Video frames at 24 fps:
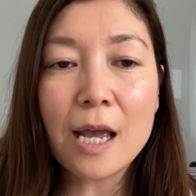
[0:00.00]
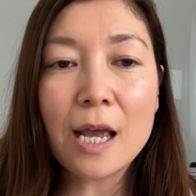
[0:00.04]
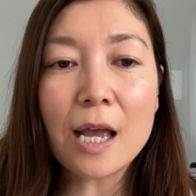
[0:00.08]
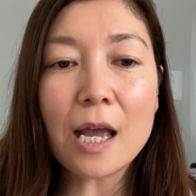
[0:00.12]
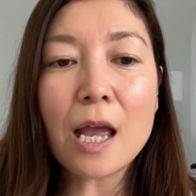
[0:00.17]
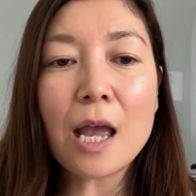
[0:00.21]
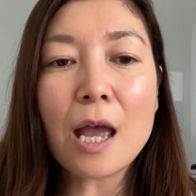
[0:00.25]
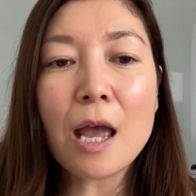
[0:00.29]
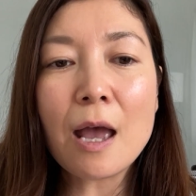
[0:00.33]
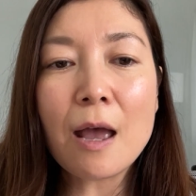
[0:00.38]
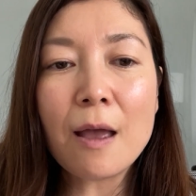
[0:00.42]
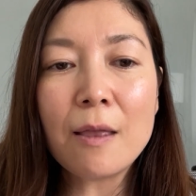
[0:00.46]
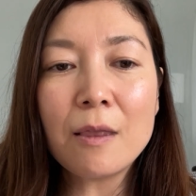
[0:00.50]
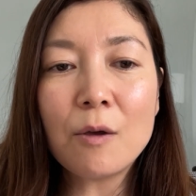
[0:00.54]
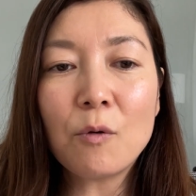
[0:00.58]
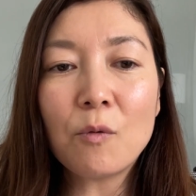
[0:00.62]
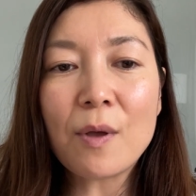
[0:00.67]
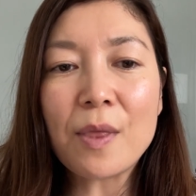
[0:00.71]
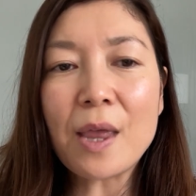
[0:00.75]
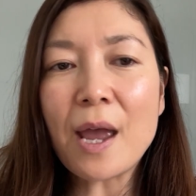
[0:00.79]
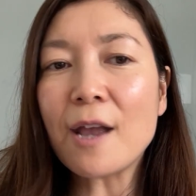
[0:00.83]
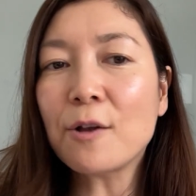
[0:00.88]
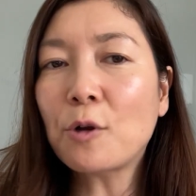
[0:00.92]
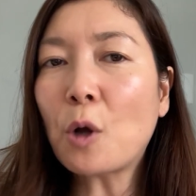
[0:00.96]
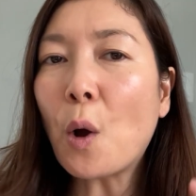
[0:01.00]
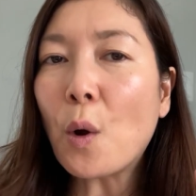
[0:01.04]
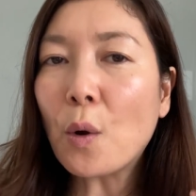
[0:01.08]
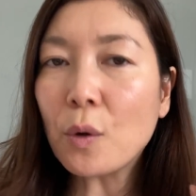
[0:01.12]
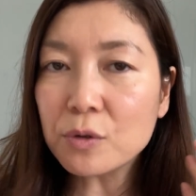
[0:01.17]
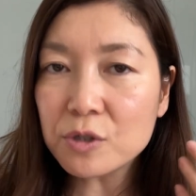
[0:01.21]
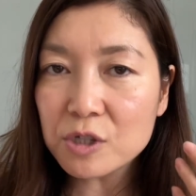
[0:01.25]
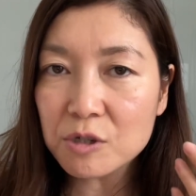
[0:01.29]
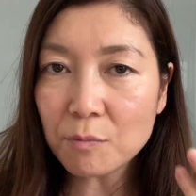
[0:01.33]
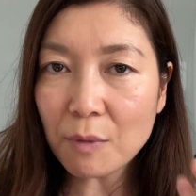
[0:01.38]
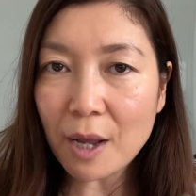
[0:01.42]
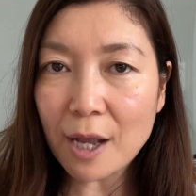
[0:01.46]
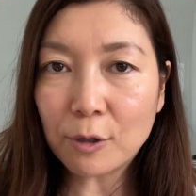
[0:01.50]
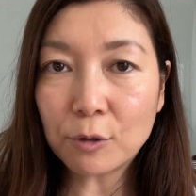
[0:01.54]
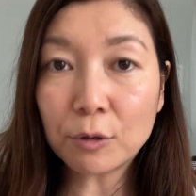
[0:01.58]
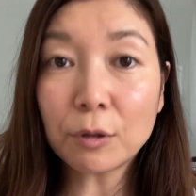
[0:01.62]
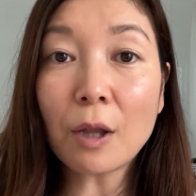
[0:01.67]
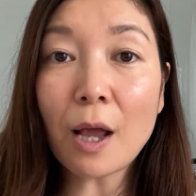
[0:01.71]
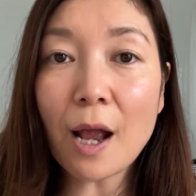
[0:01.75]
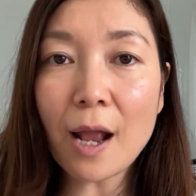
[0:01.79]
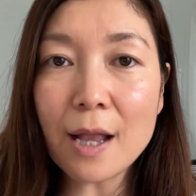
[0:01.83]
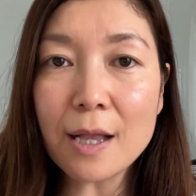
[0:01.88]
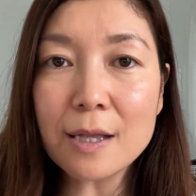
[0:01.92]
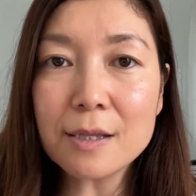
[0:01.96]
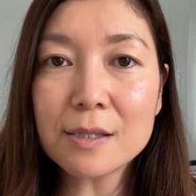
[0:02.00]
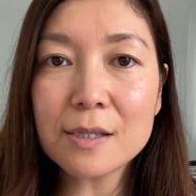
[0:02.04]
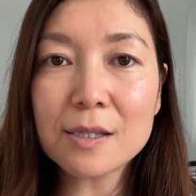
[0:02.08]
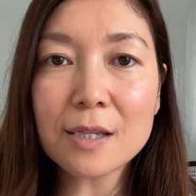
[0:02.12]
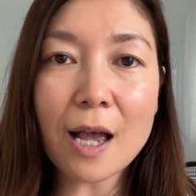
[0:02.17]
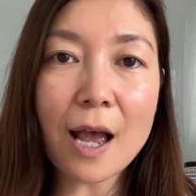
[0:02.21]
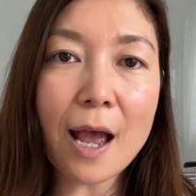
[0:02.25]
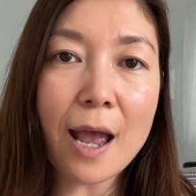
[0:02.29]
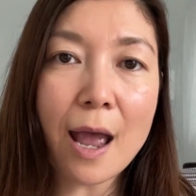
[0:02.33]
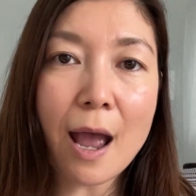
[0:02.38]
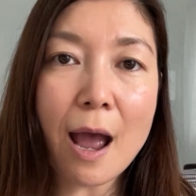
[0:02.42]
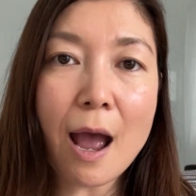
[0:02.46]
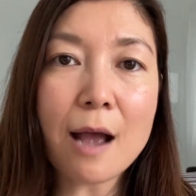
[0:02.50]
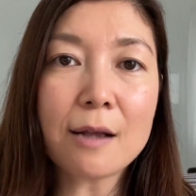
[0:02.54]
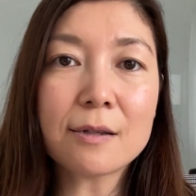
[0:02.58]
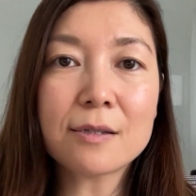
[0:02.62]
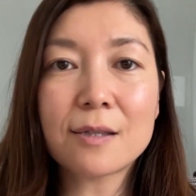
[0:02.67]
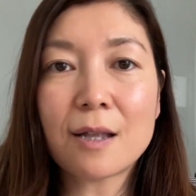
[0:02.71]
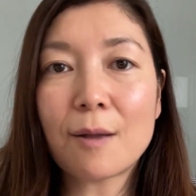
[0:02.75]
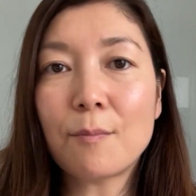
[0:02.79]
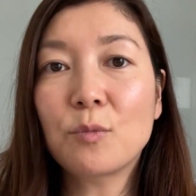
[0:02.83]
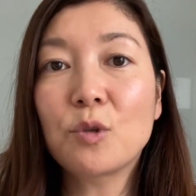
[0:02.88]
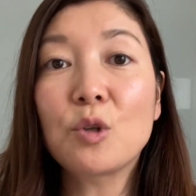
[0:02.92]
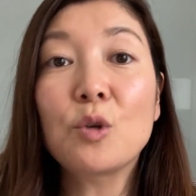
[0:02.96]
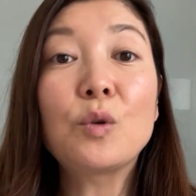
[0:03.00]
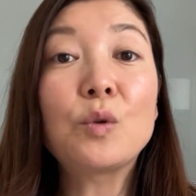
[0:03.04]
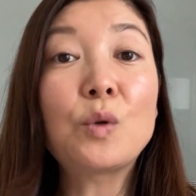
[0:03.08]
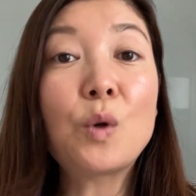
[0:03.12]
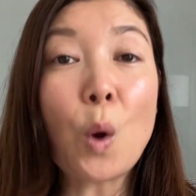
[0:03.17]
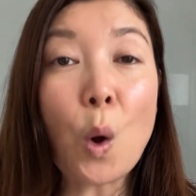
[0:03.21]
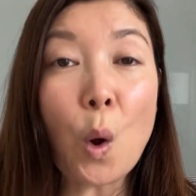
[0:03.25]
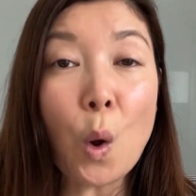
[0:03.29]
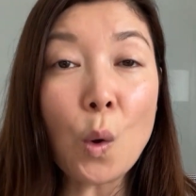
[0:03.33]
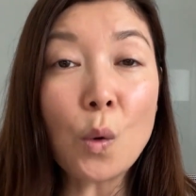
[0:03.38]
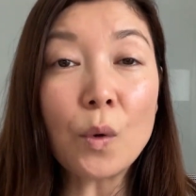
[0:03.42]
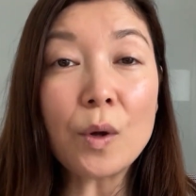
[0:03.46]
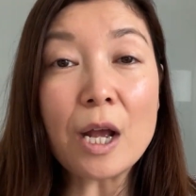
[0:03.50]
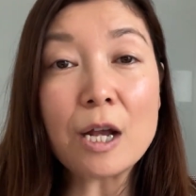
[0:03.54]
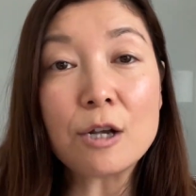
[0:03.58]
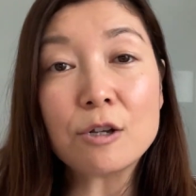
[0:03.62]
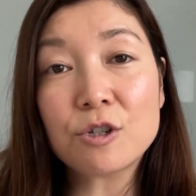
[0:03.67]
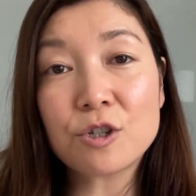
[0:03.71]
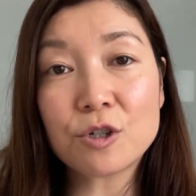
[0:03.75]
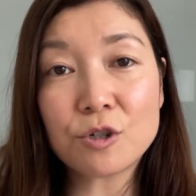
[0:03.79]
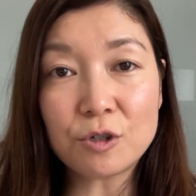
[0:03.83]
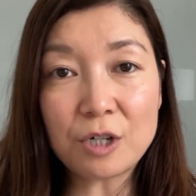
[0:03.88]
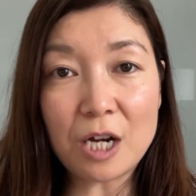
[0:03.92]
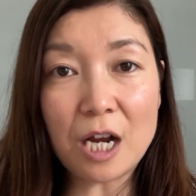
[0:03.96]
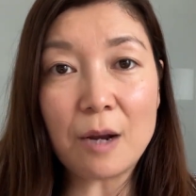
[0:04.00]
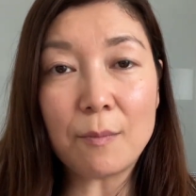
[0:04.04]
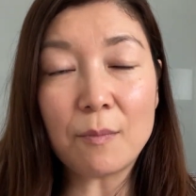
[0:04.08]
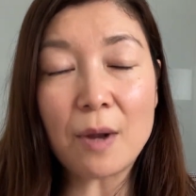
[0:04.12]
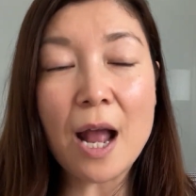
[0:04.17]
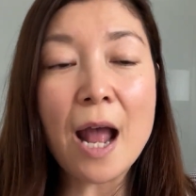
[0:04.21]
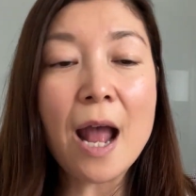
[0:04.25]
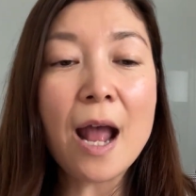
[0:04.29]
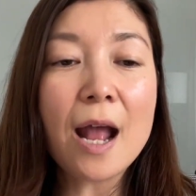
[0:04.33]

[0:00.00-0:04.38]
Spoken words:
And when I coach my clients, I ask them to go extreme.